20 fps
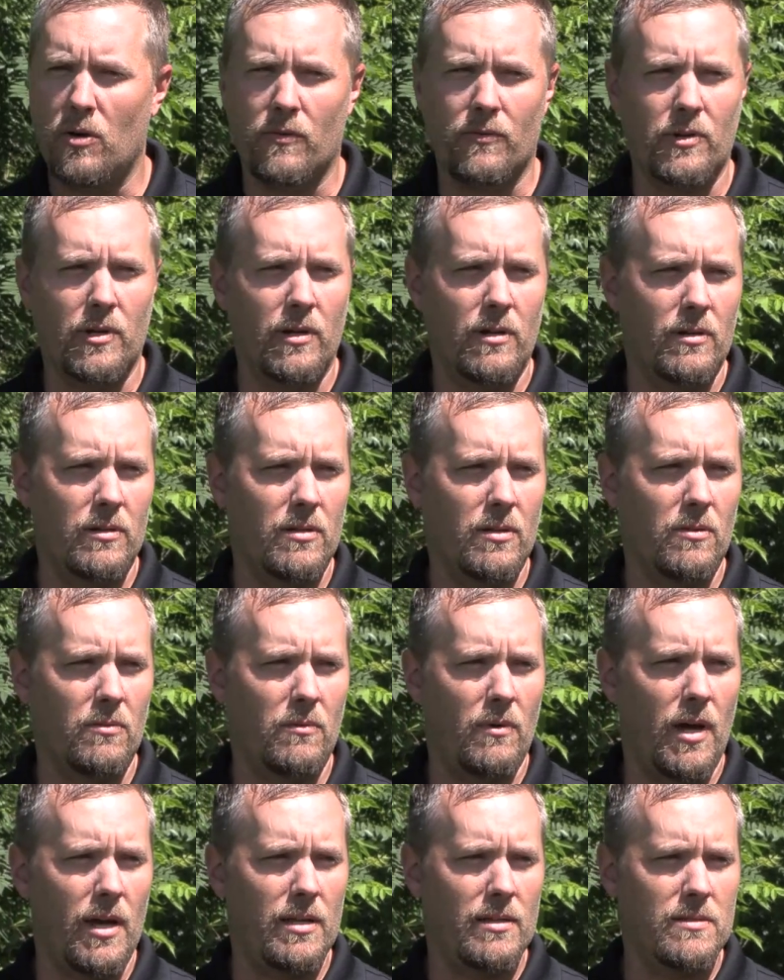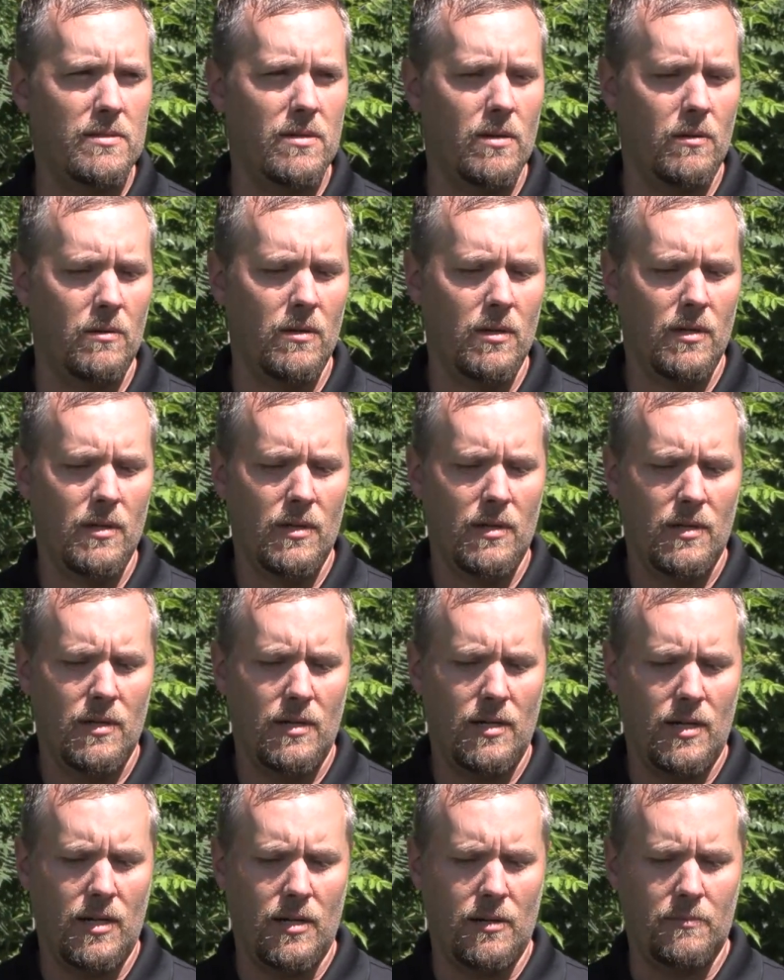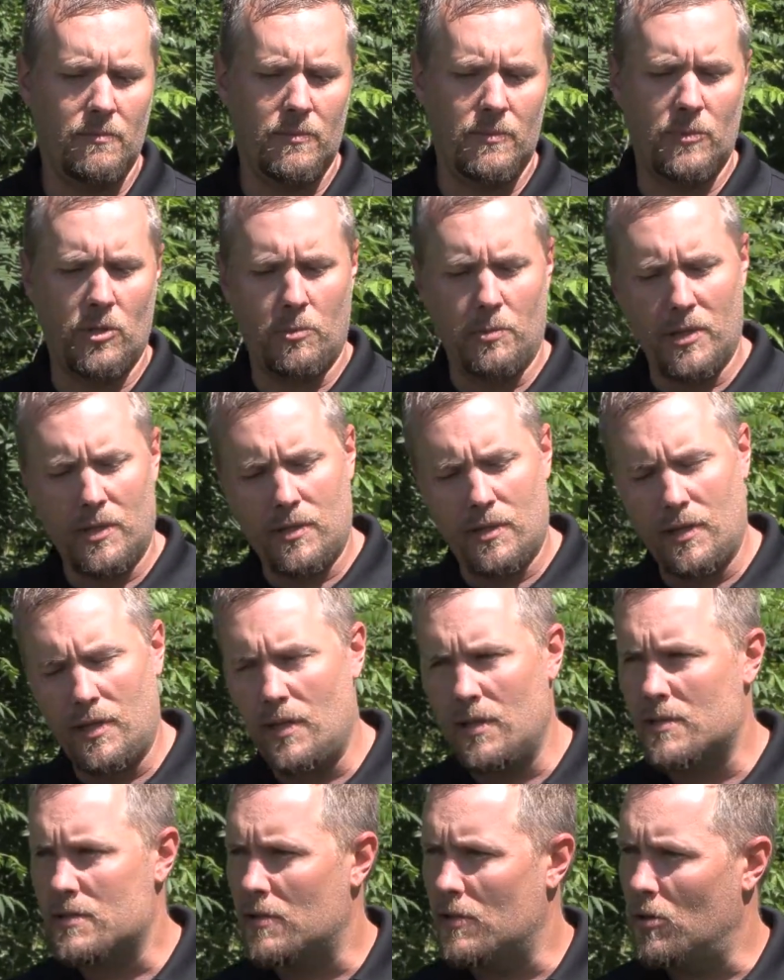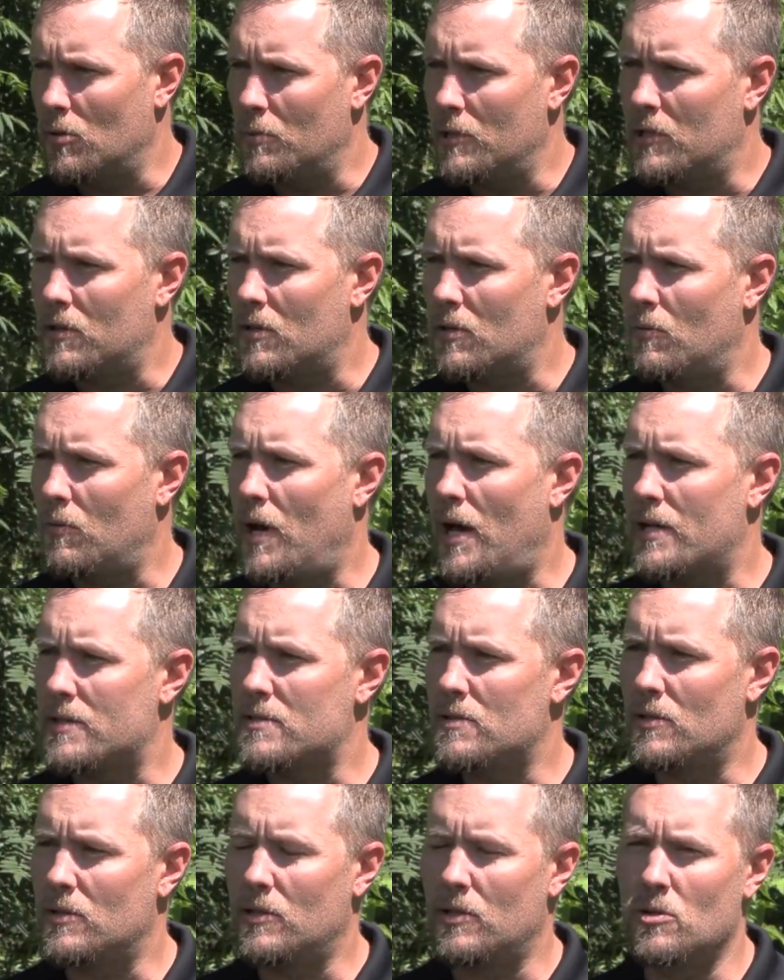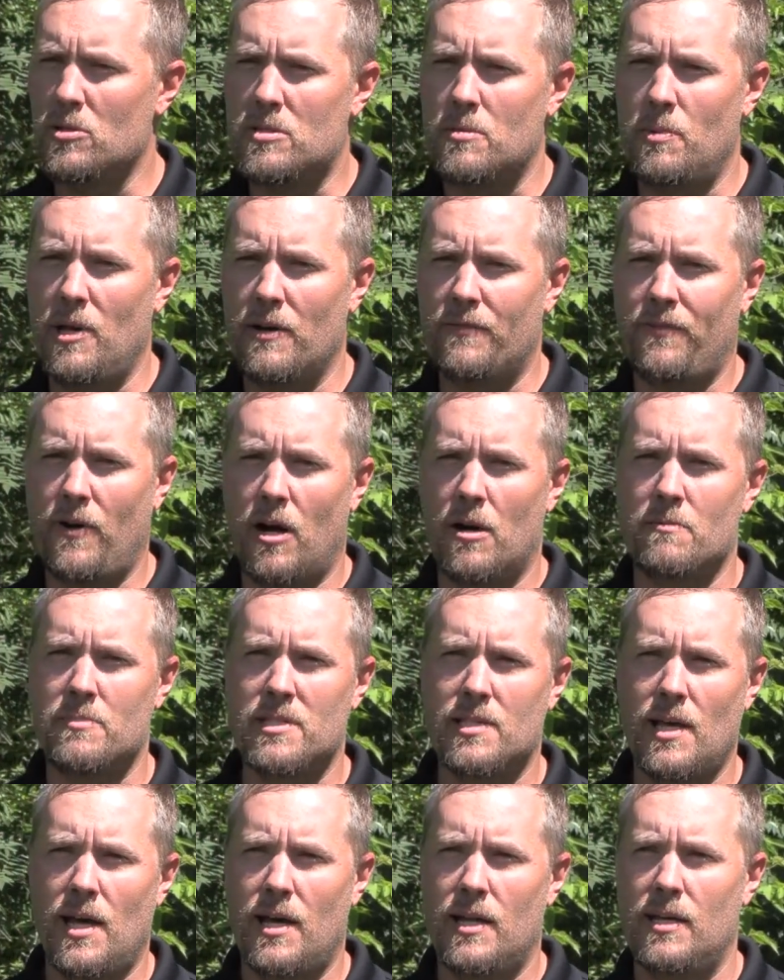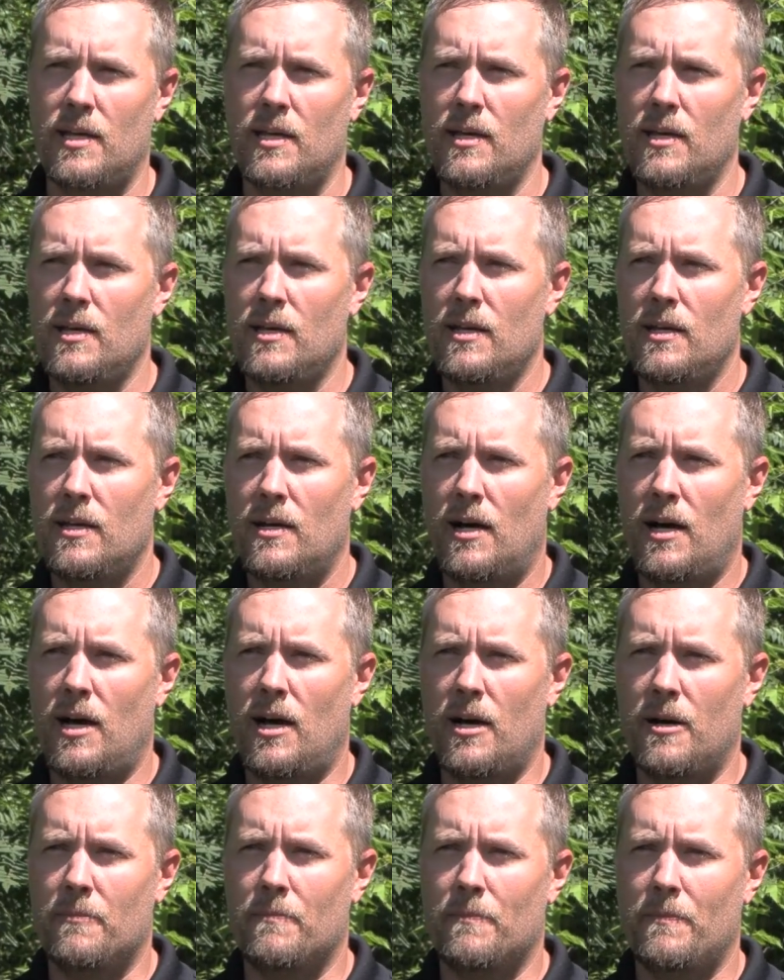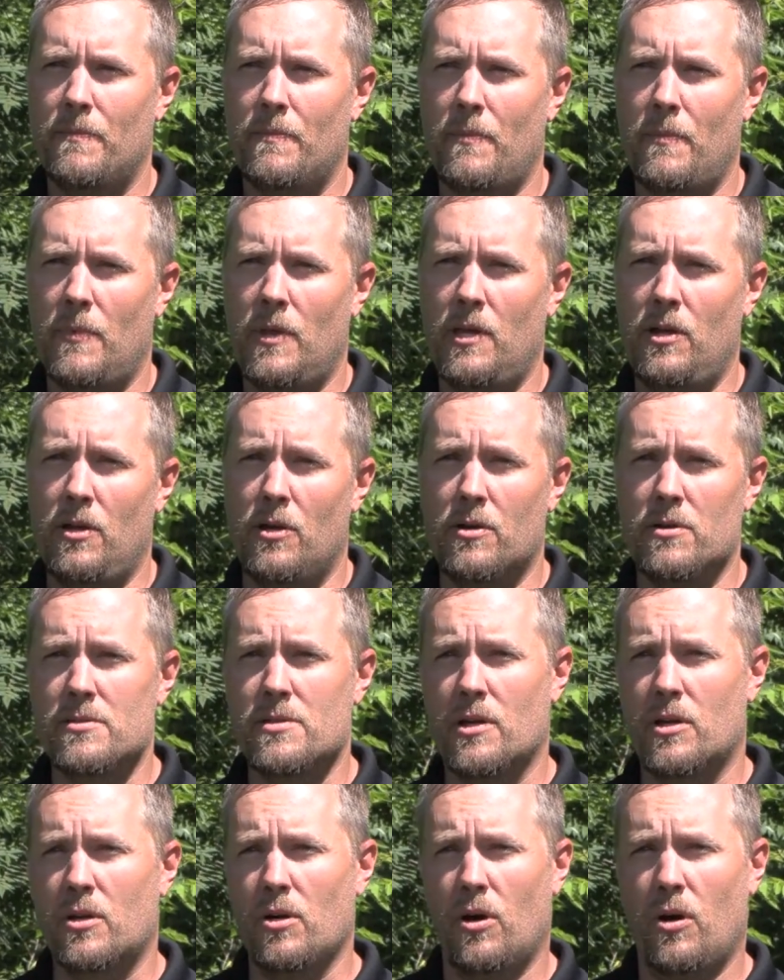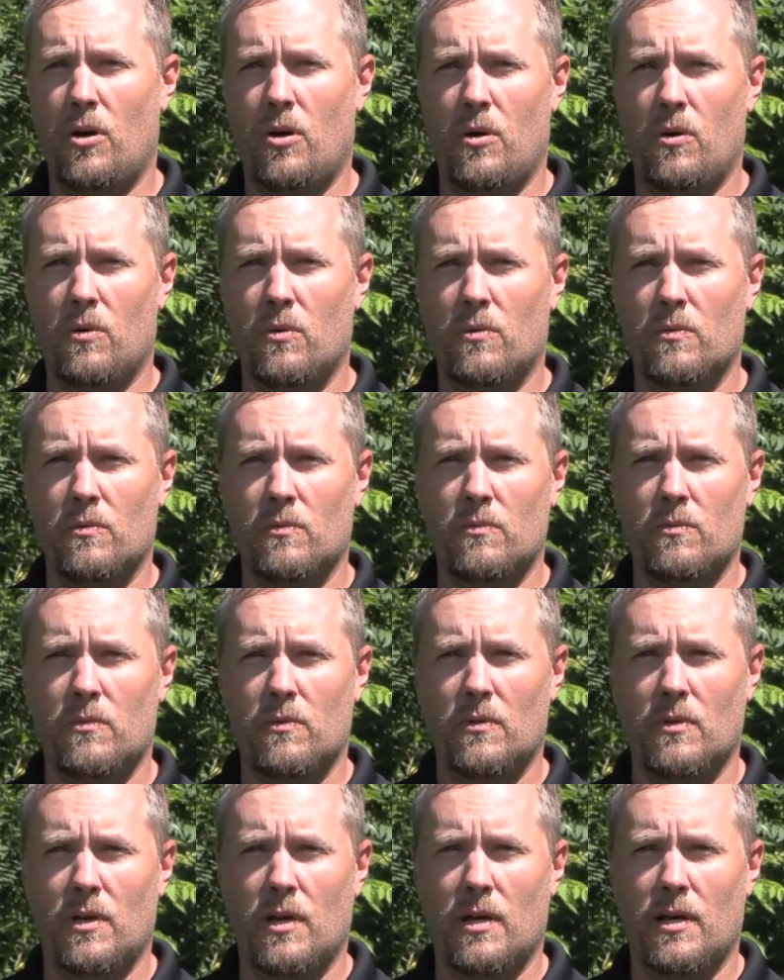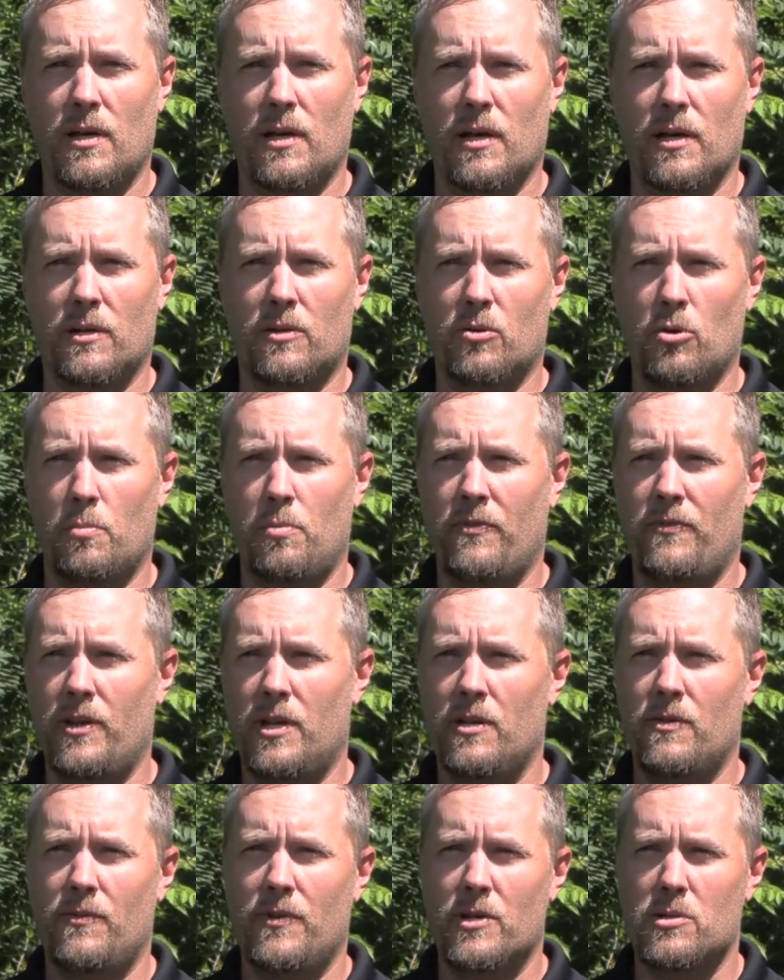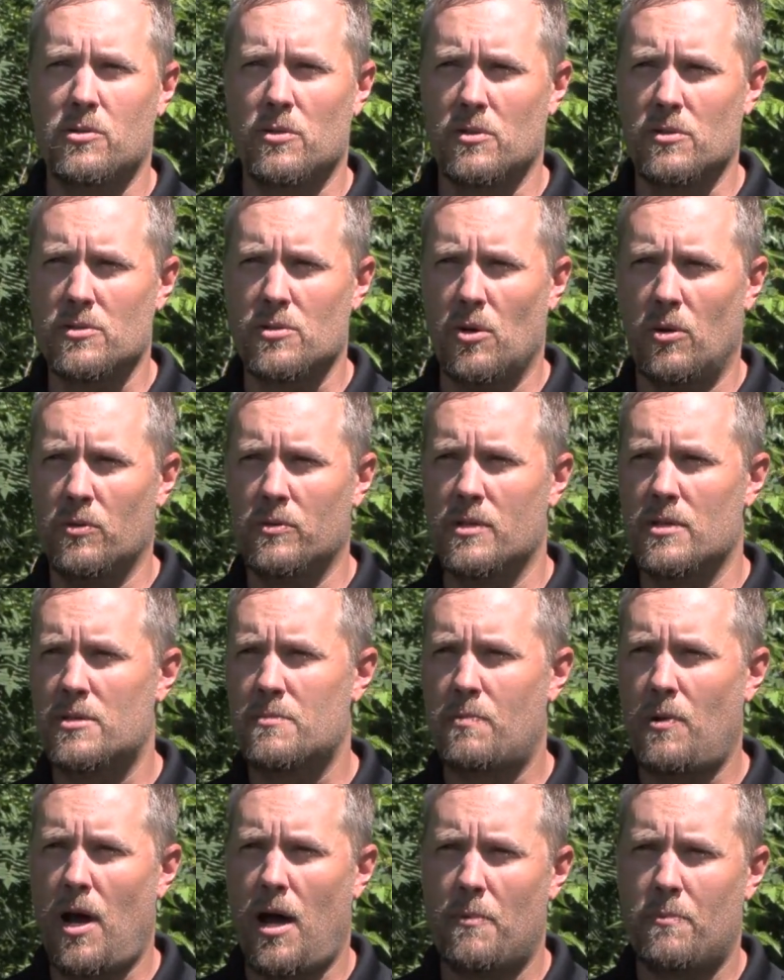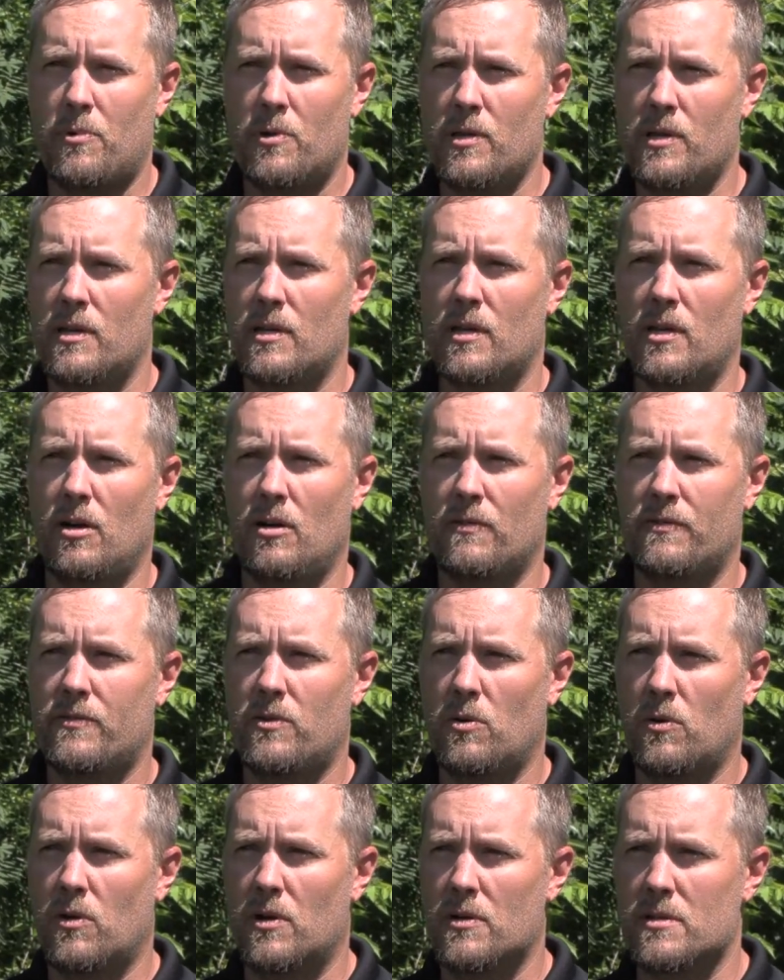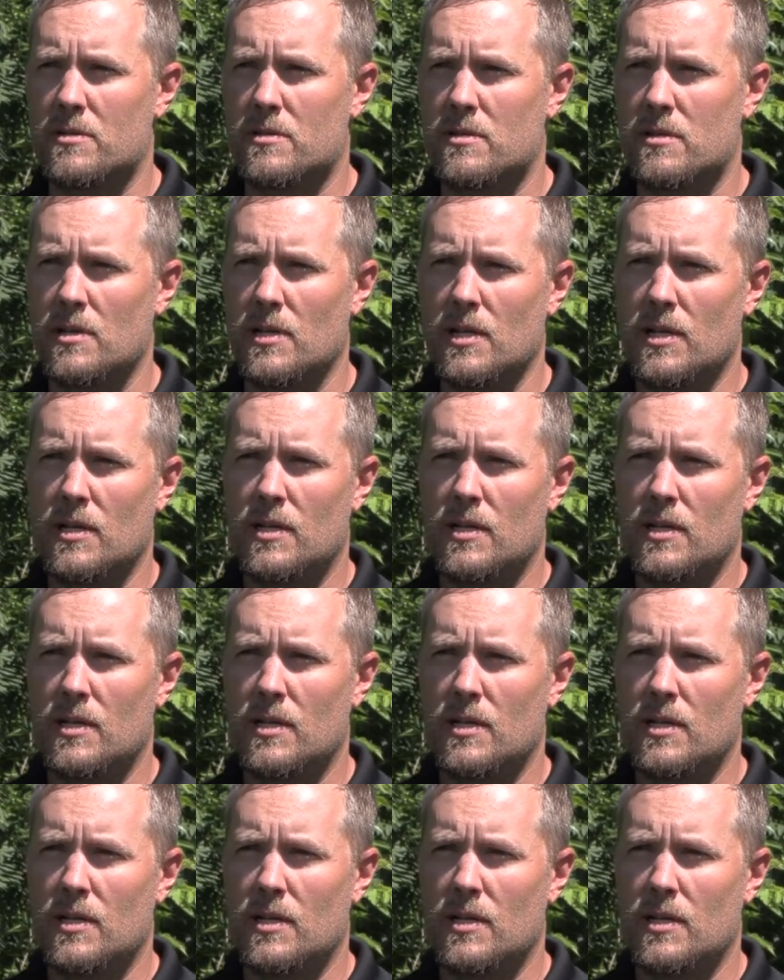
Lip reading: over here to the right. So a little bit to the east and a little bit to the west. So it used to be a farmstead. Years ago, a group of individuals owned this property, the golf course,